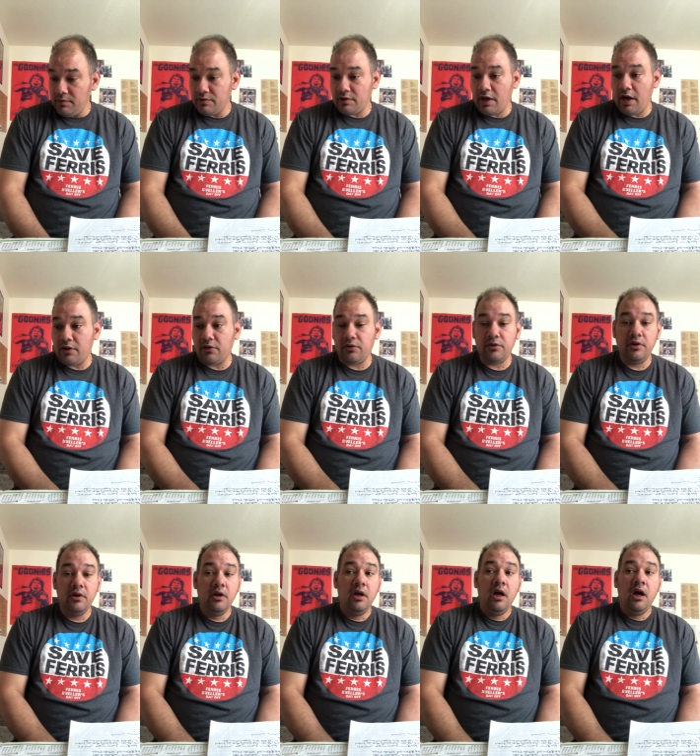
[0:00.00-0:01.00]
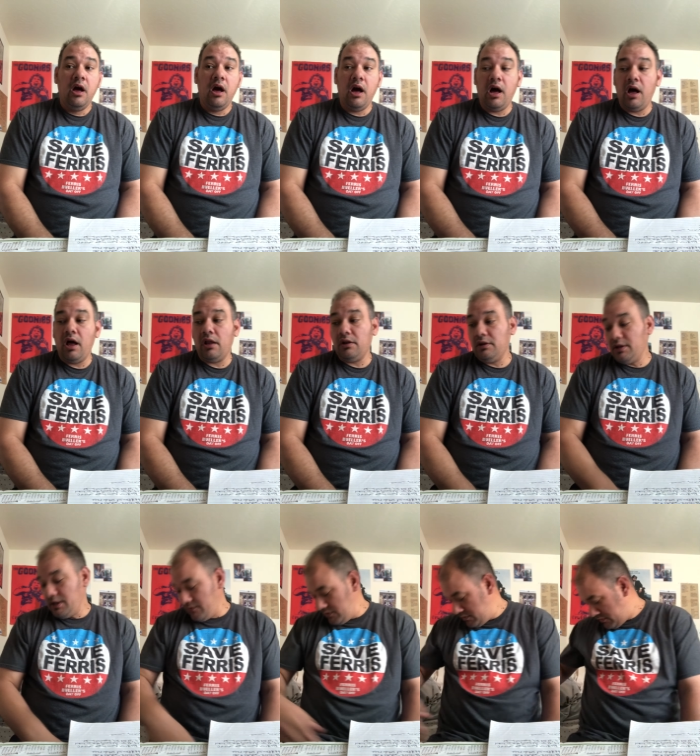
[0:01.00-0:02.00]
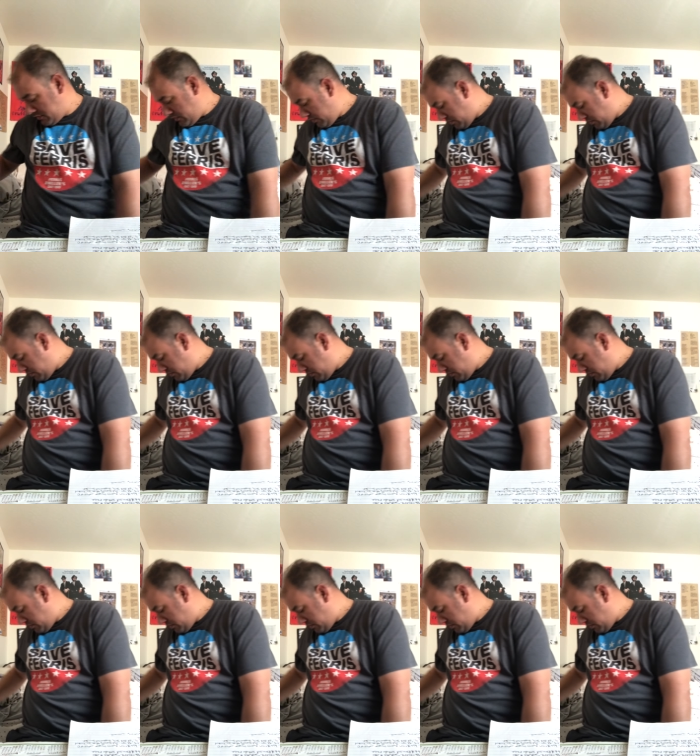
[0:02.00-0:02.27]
entitled uh, Living So